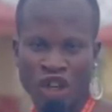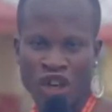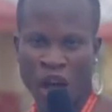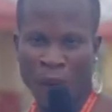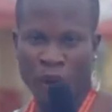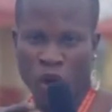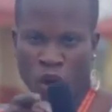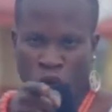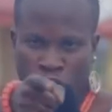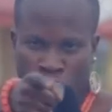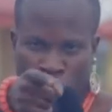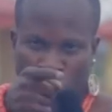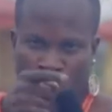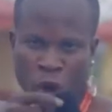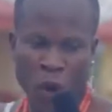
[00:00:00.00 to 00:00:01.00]
Now because
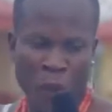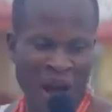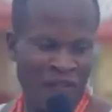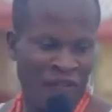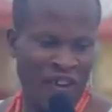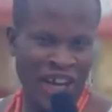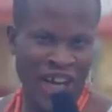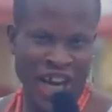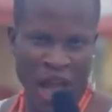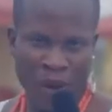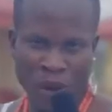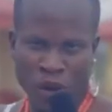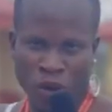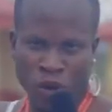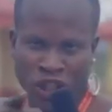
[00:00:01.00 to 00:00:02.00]
you don't know my father, now I
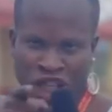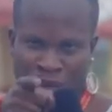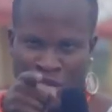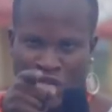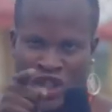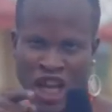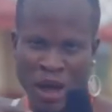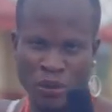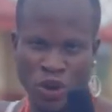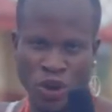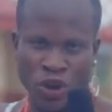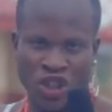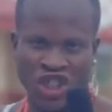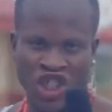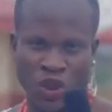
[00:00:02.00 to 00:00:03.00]
make you tell me say I'm the
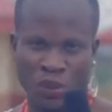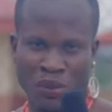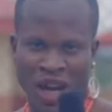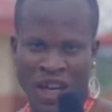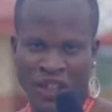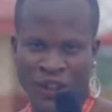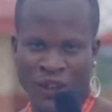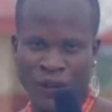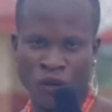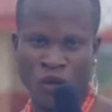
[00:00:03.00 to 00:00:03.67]
shortest man.